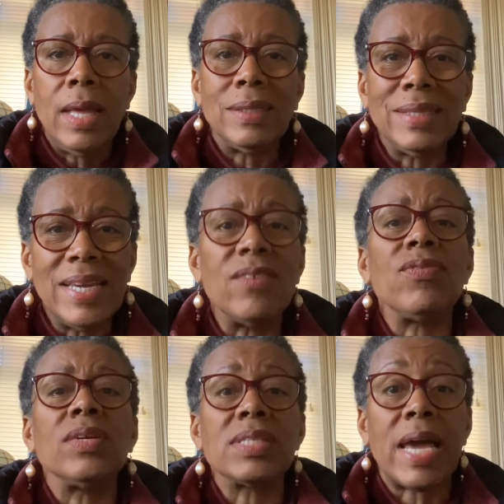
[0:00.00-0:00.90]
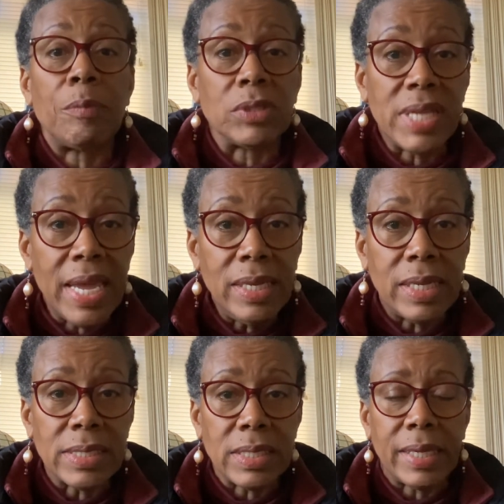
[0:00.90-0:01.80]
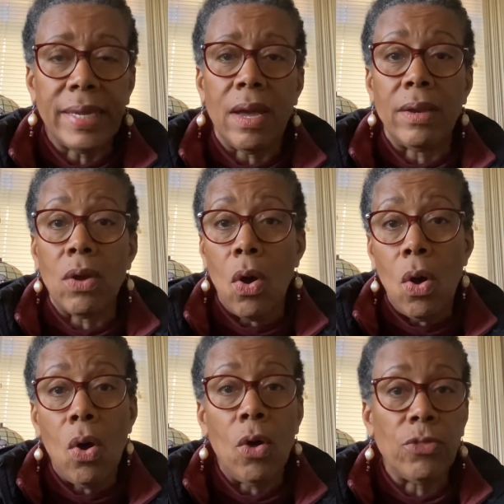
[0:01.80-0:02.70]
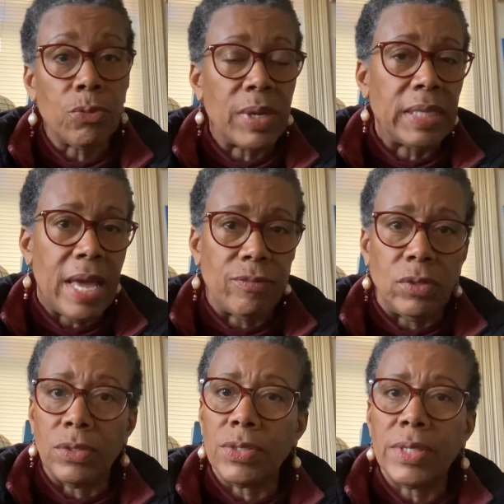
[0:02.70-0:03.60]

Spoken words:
live simultaneously on all 3 levels.